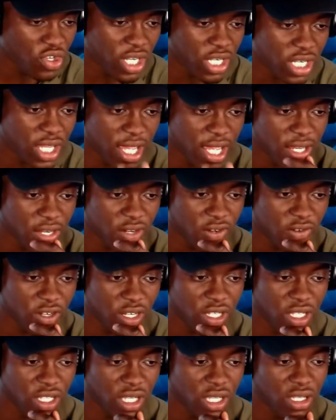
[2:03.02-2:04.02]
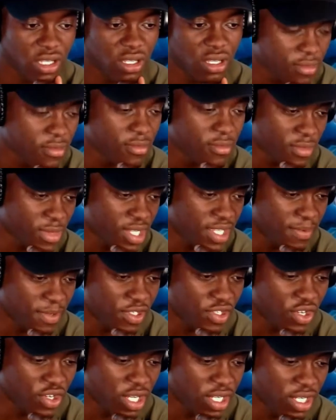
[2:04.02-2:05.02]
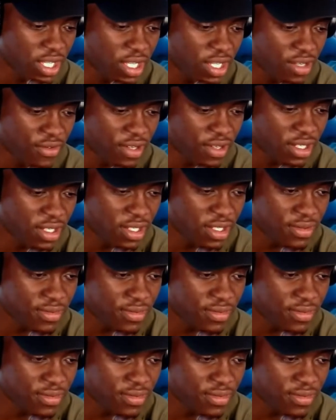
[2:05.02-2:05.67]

in the head already? He's been shot in the head already.